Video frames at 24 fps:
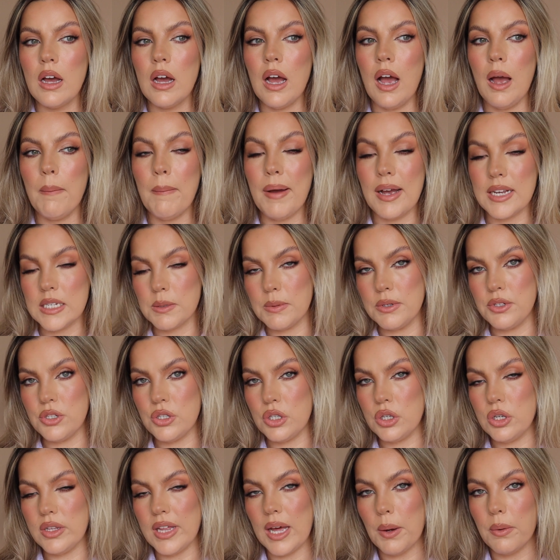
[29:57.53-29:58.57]
ask me
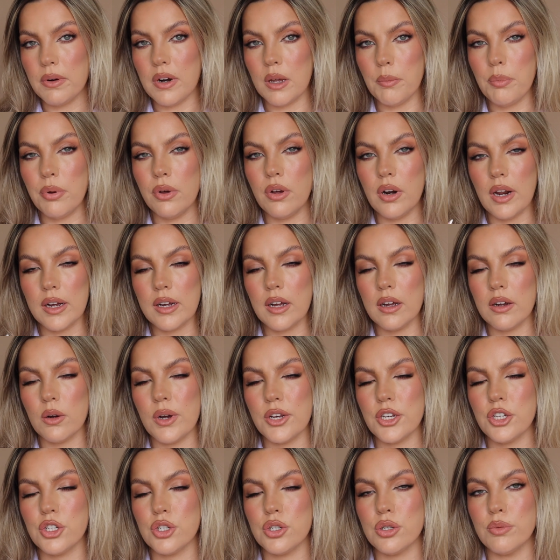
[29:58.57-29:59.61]
to do that when I put like a
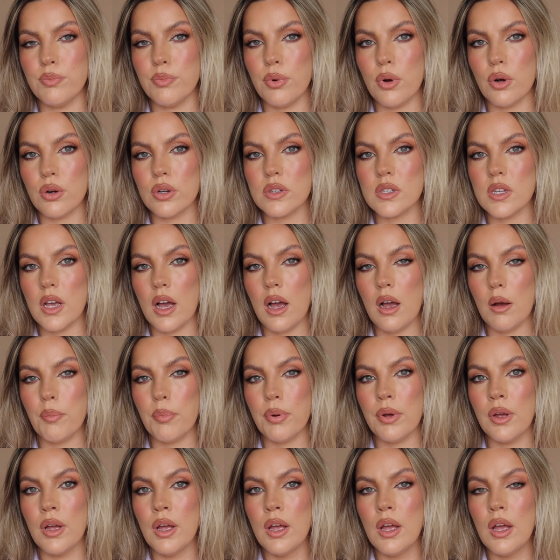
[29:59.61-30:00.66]
question box up.
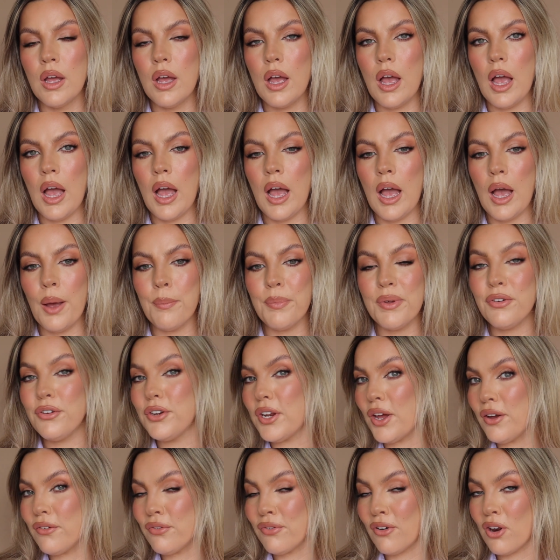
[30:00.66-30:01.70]
If you
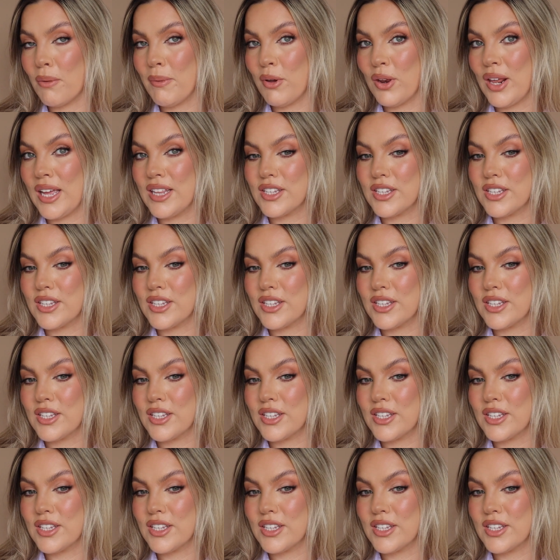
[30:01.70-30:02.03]
don't follow me on